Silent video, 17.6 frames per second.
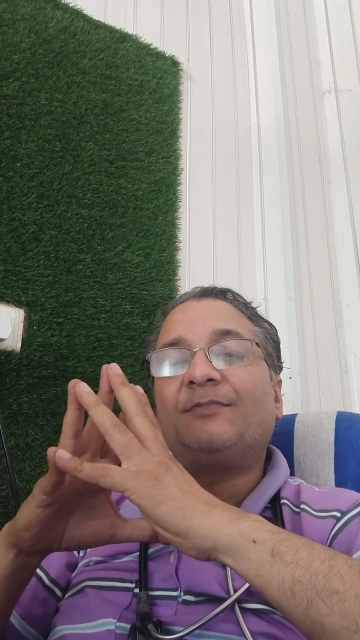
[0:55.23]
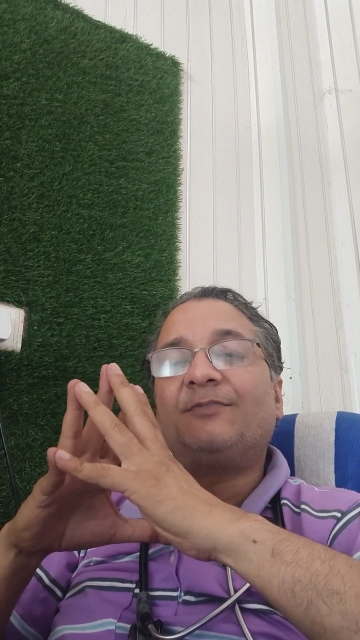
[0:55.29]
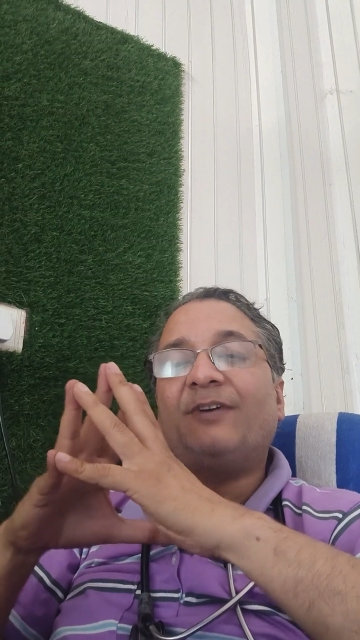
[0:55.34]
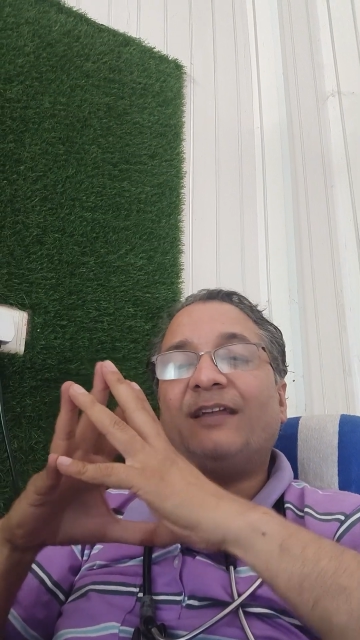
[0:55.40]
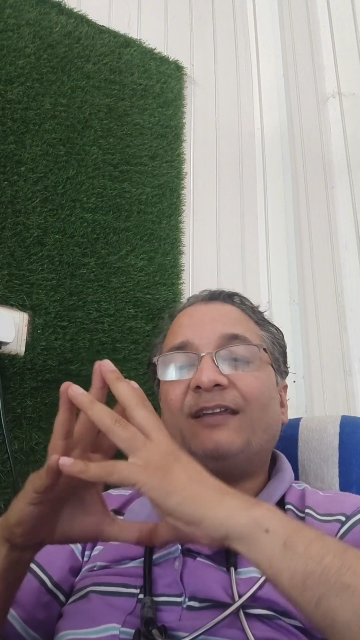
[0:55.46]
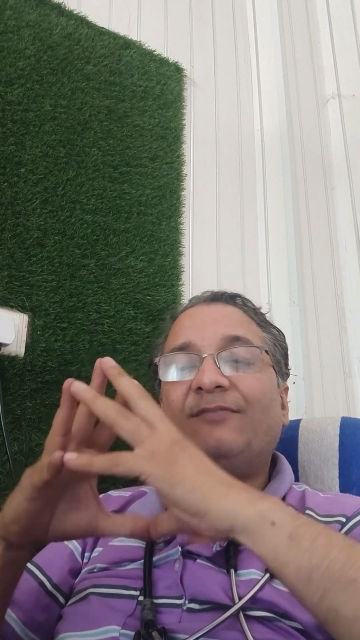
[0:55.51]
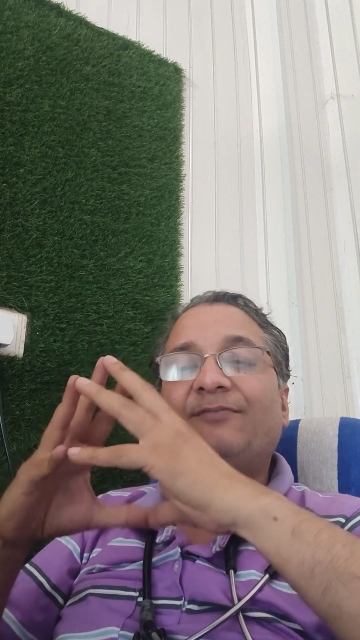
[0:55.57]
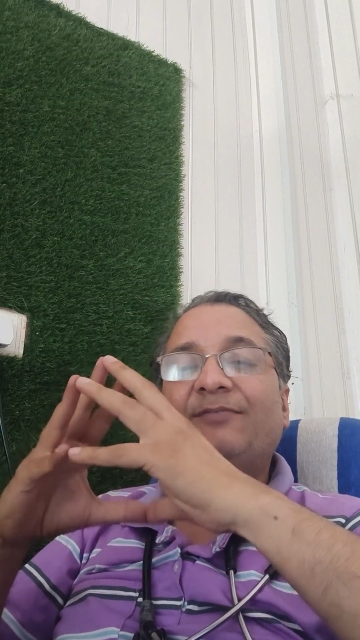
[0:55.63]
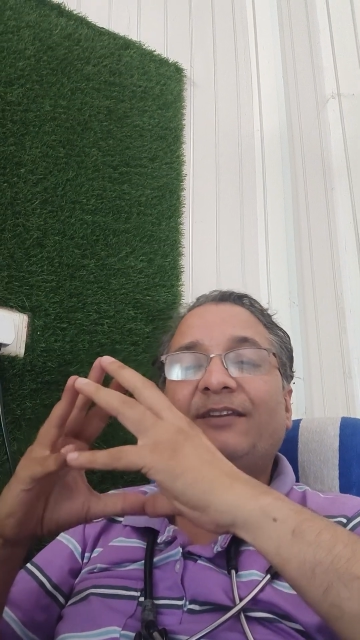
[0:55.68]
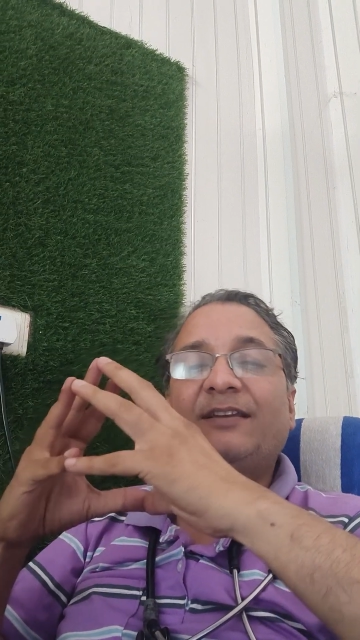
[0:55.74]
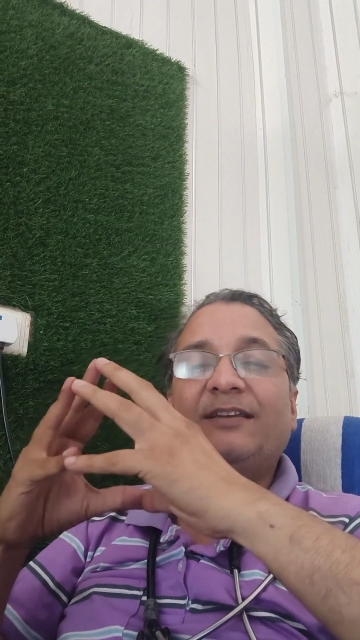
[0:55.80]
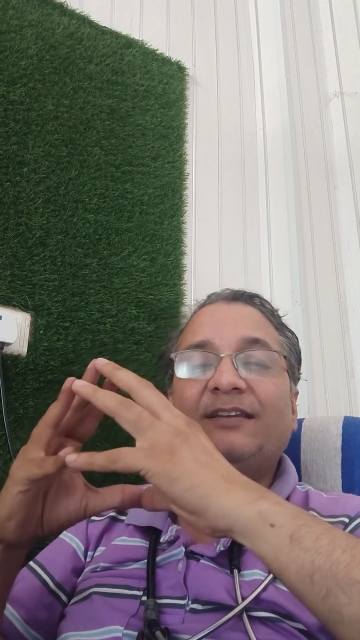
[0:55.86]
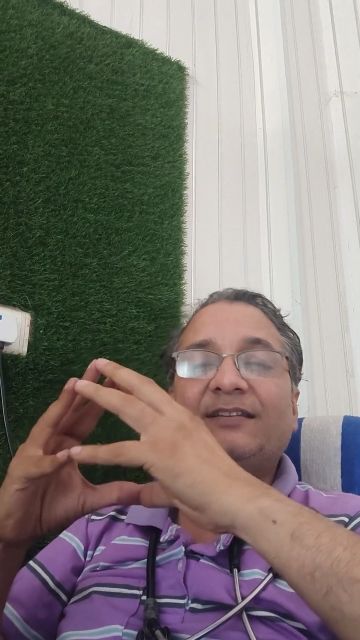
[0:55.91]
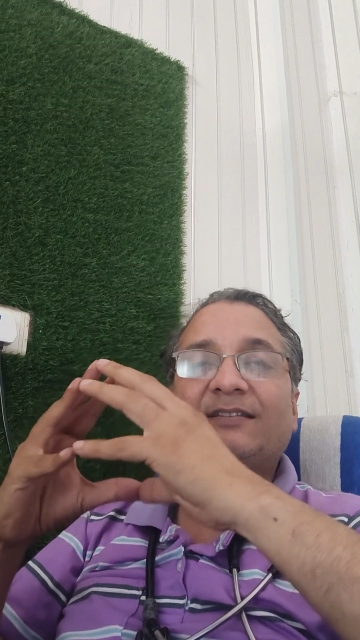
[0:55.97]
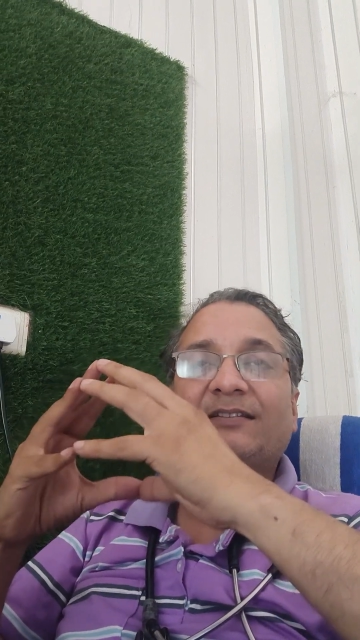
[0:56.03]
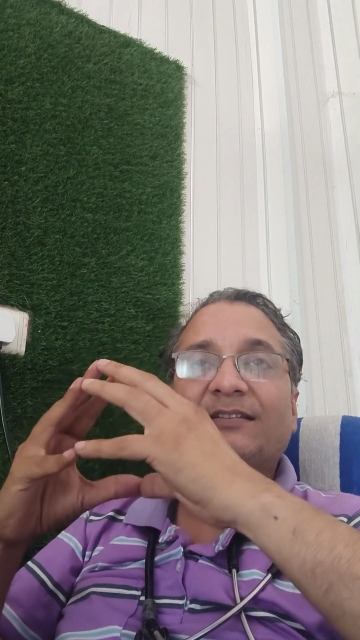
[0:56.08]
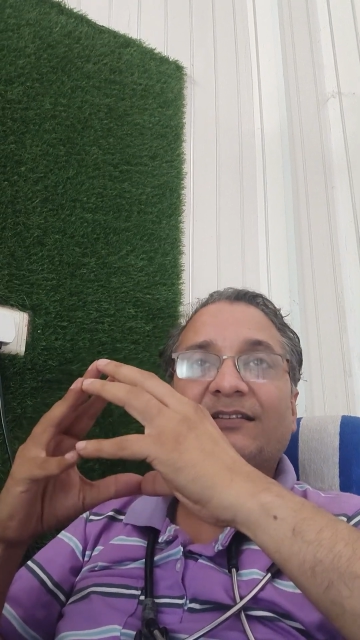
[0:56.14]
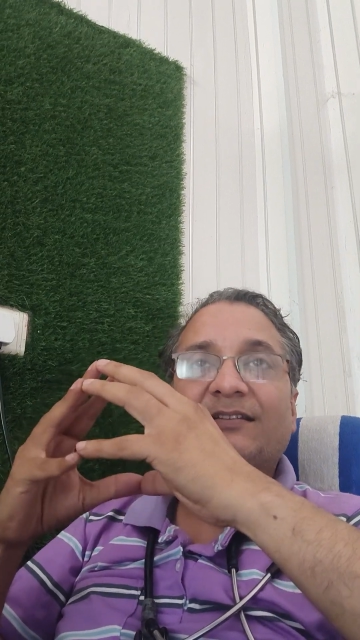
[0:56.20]
when
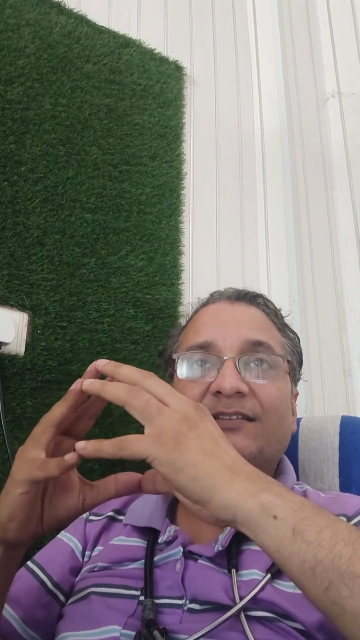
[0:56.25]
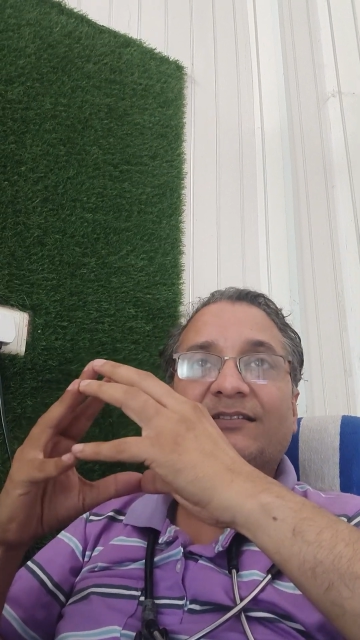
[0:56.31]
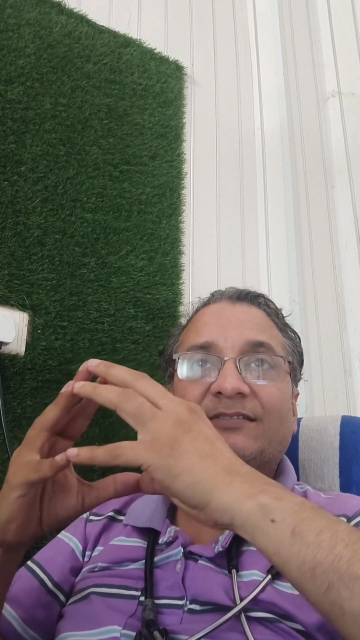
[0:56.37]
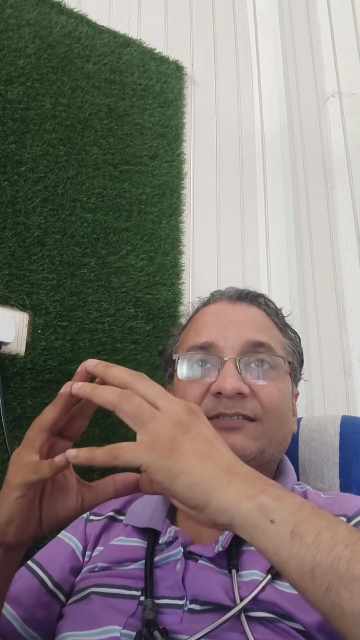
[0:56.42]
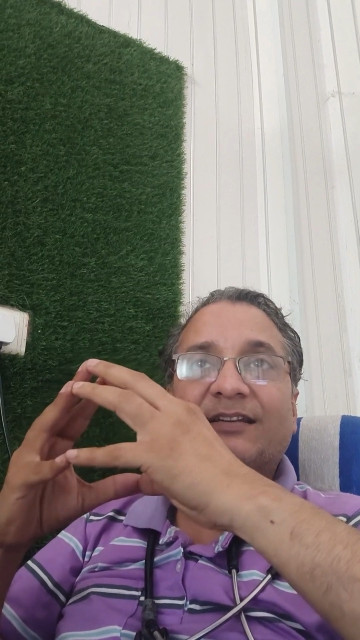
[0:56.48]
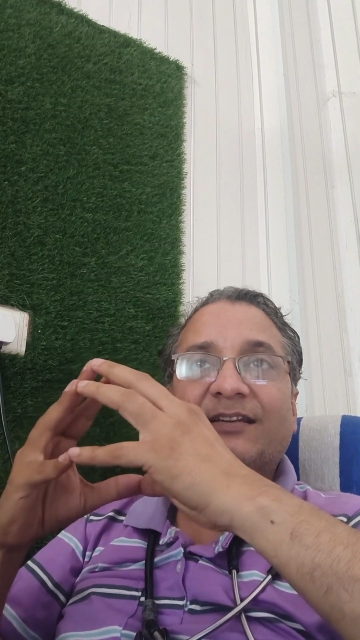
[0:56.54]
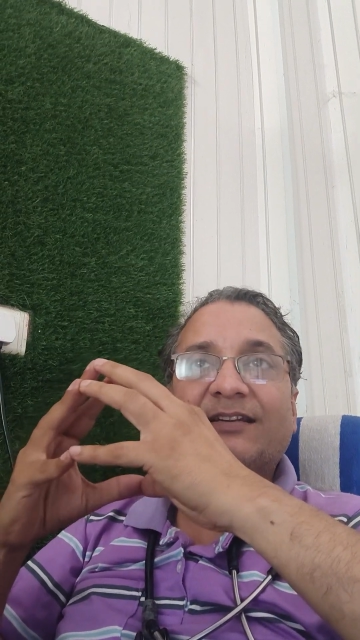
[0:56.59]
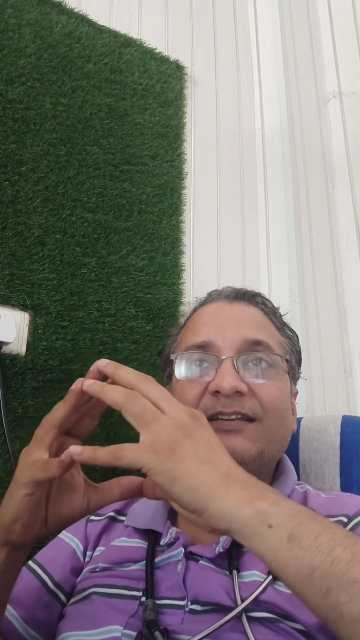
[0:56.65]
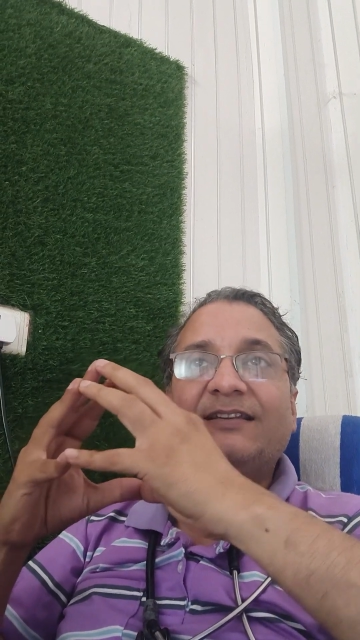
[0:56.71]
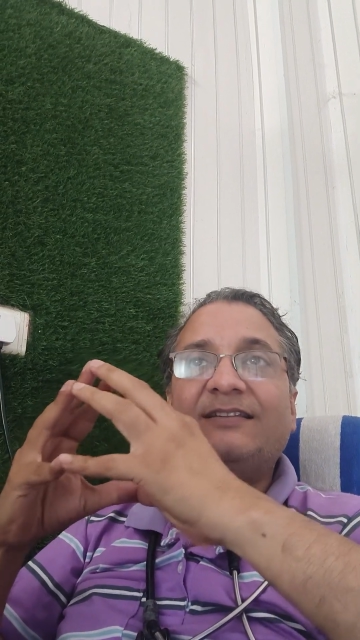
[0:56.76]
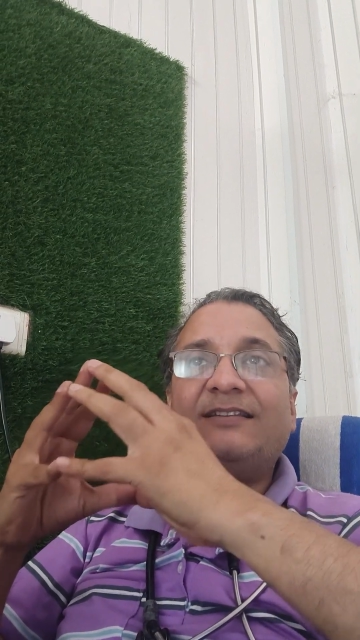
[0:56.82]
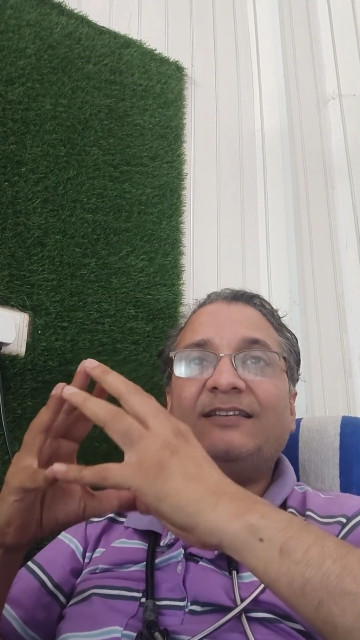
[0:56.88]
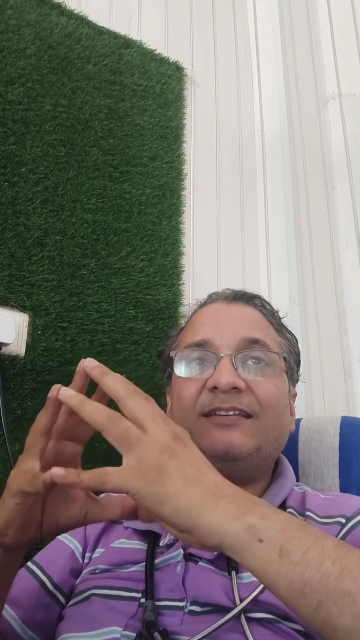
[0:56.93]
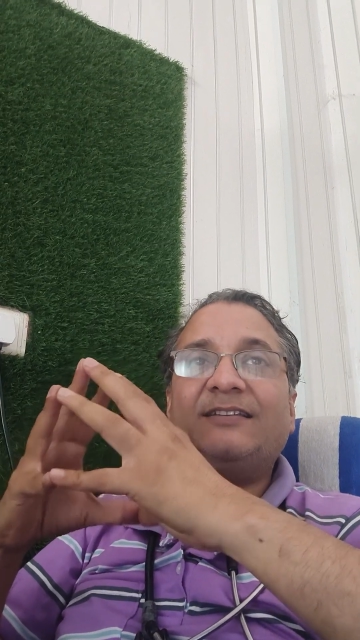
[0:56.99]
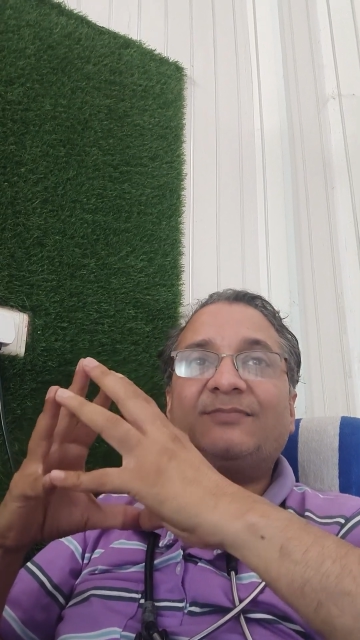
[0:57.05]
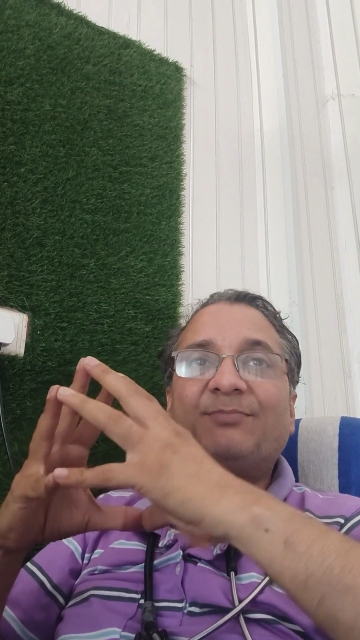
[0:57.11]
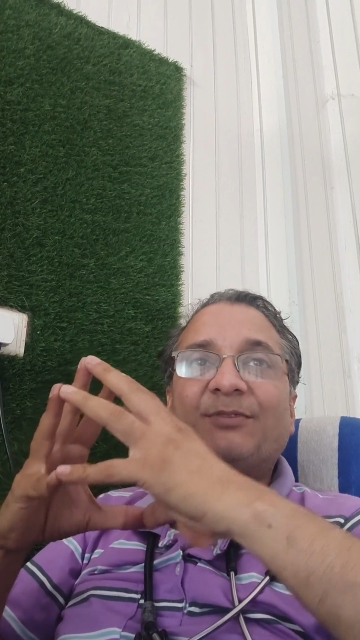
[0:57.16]
we study these,